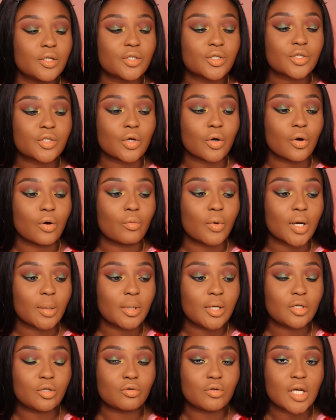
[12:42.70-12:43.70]
So what I'm
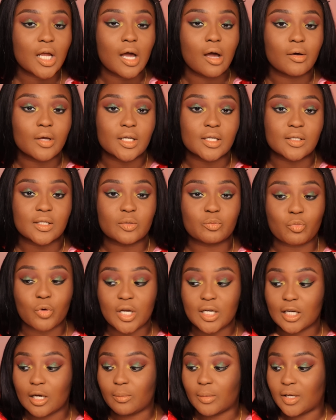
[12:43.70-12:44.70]
gonna do now is
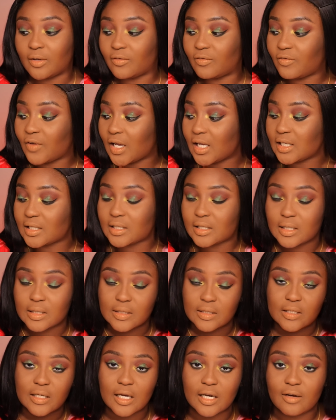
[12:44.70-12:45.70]
spray down my face to
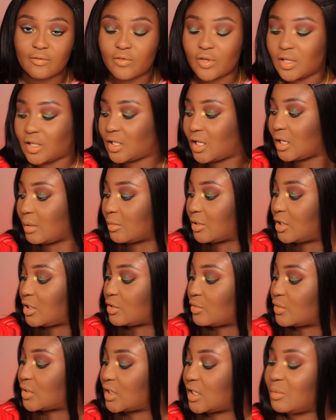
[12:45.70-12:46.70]
set everything. I'm gonna
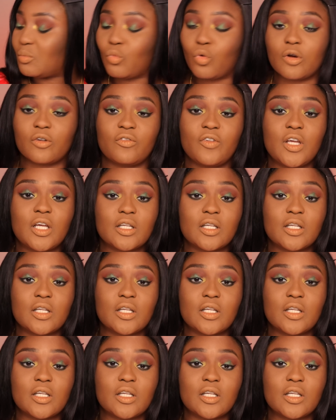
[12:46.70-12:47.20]
use the Morphe